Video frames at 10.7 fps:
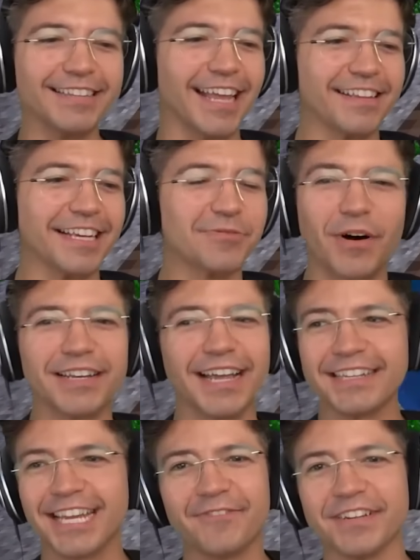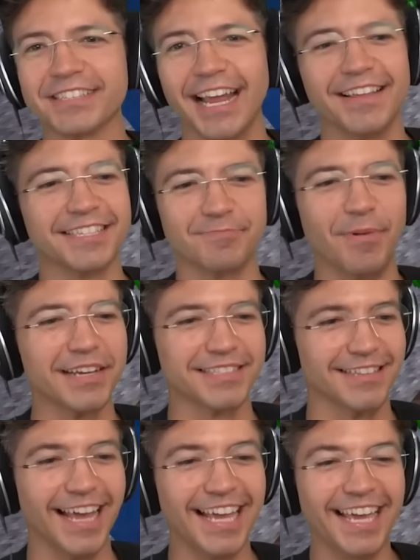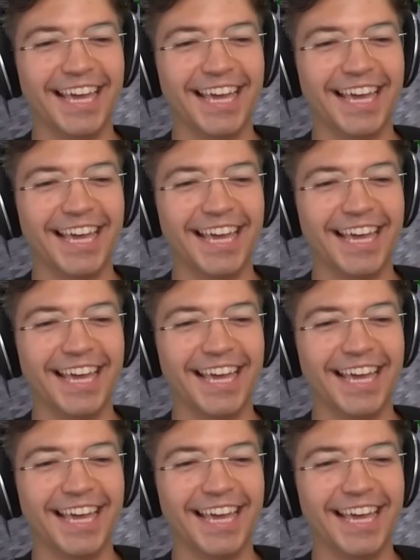think this one, it's safe to say this is busted. Like,